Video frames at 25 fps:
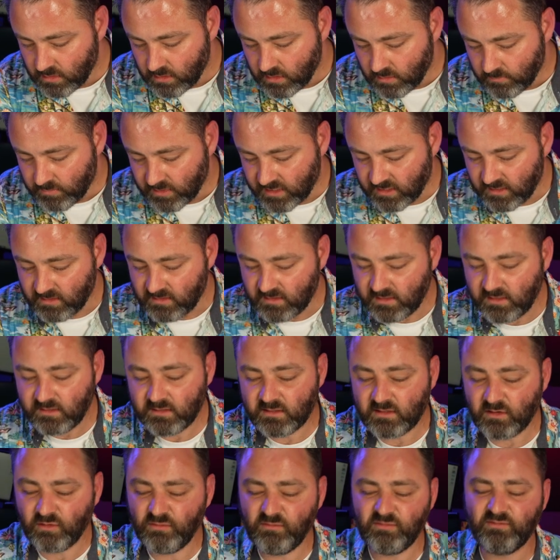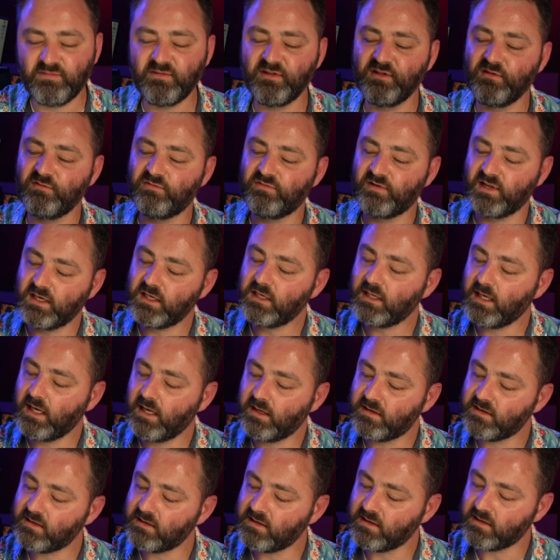But yeah, these don't feel
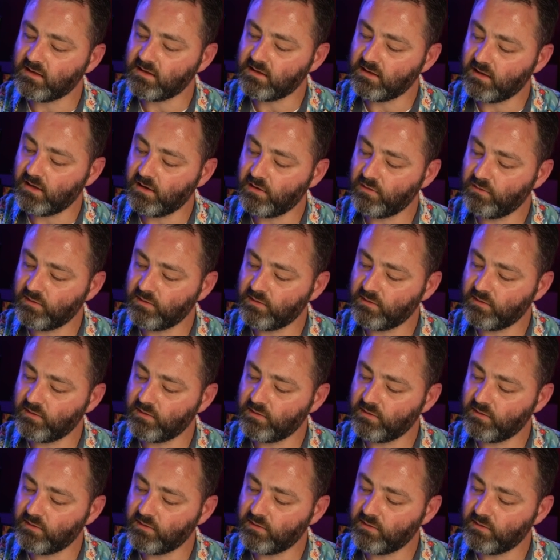fantastic now.